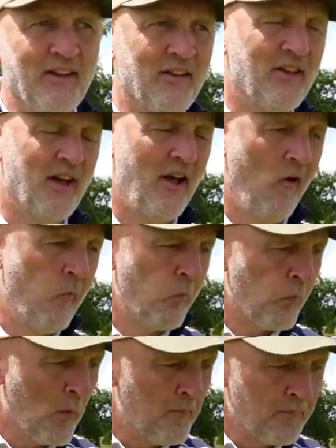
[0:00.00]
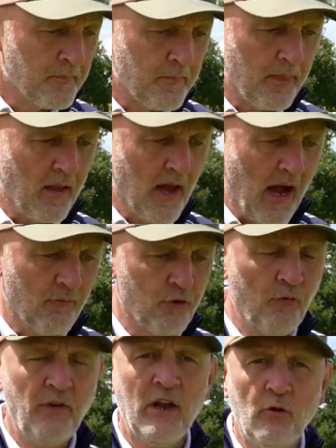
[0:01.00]
And I've
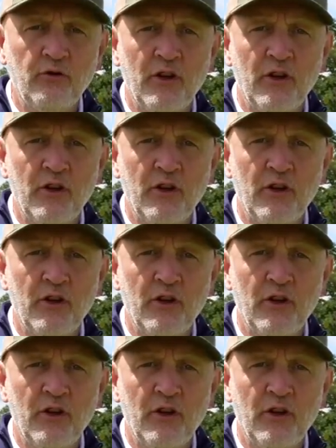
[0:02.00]
done videos